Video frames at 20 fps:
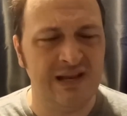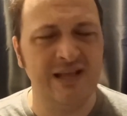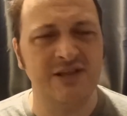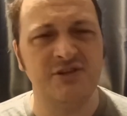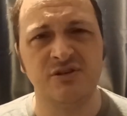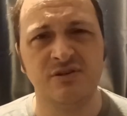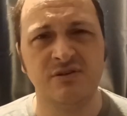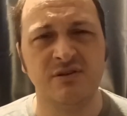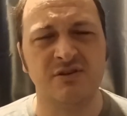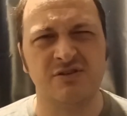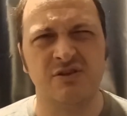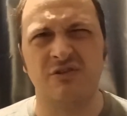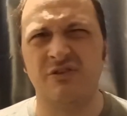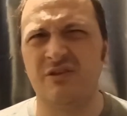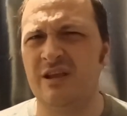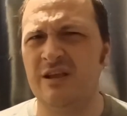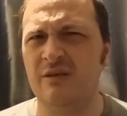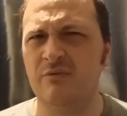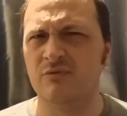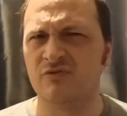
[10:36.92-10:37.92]
Legend, because I
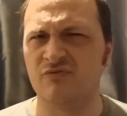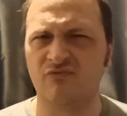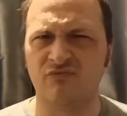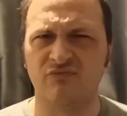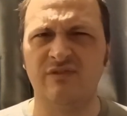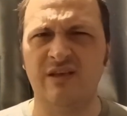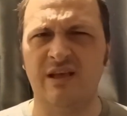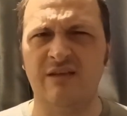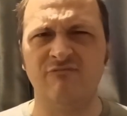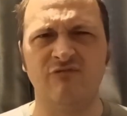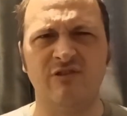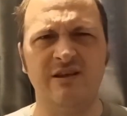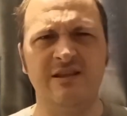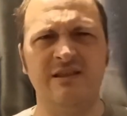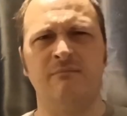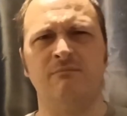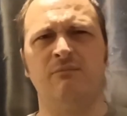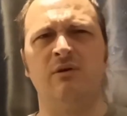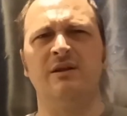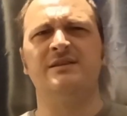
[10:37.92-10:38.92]
think it was then
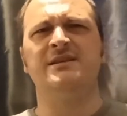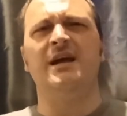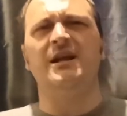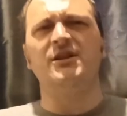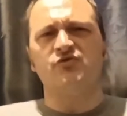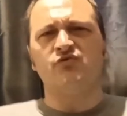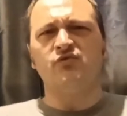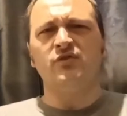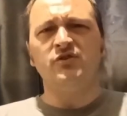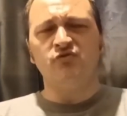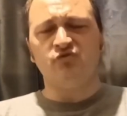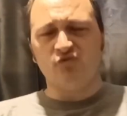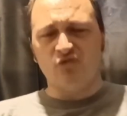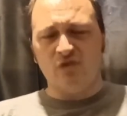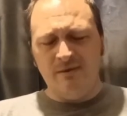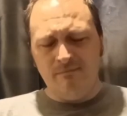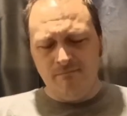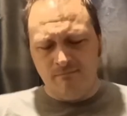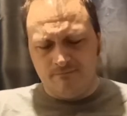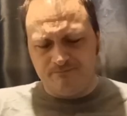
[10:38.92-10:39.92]
redone by Tangerine
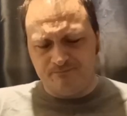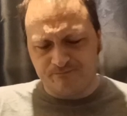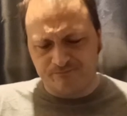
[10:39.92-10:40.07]
Dream.